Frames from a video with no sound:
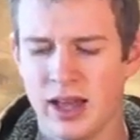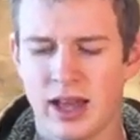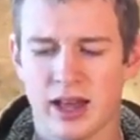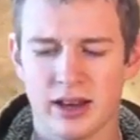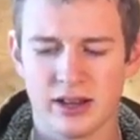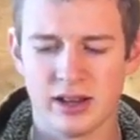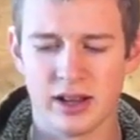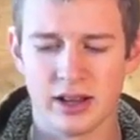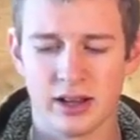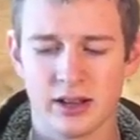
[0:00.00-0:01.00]
And
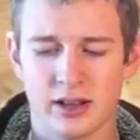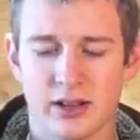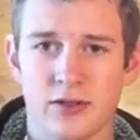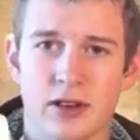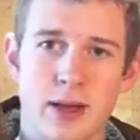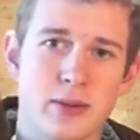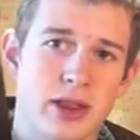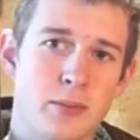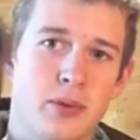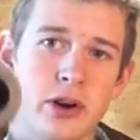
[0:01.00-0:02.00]
the flame that
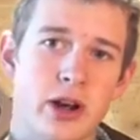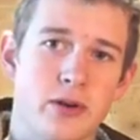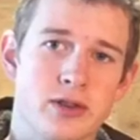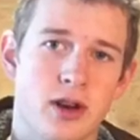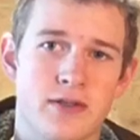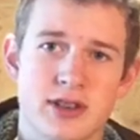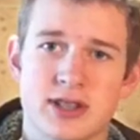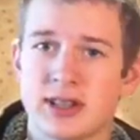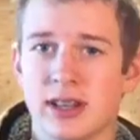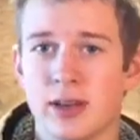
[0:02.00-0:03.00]
they put out is
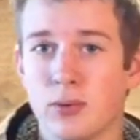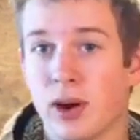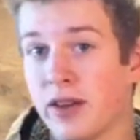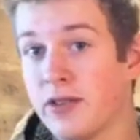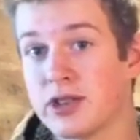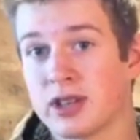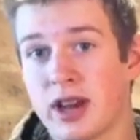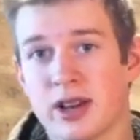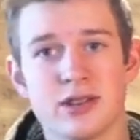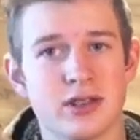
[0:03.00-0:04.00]
obviously whatever
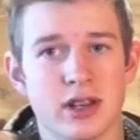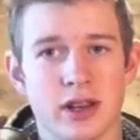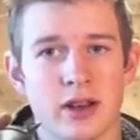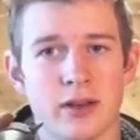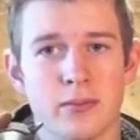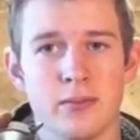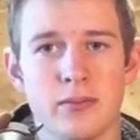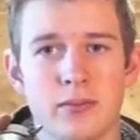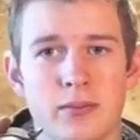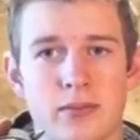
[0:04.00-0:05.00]
size
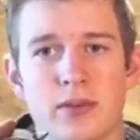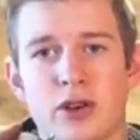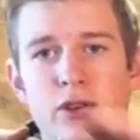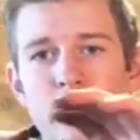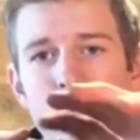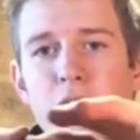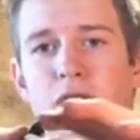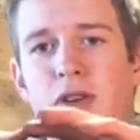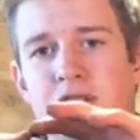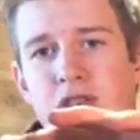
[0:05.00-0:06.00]
your
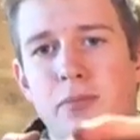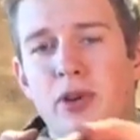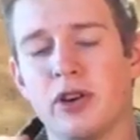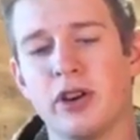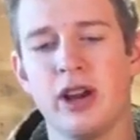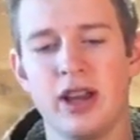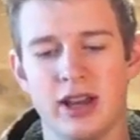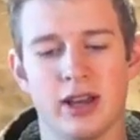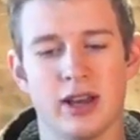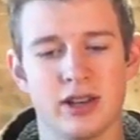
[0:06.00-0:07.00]
burner is, your burner
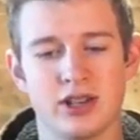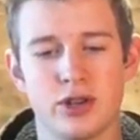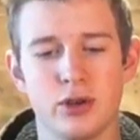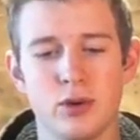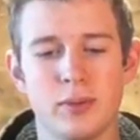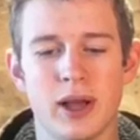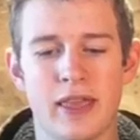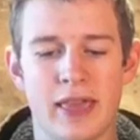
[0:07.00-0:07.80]
tube.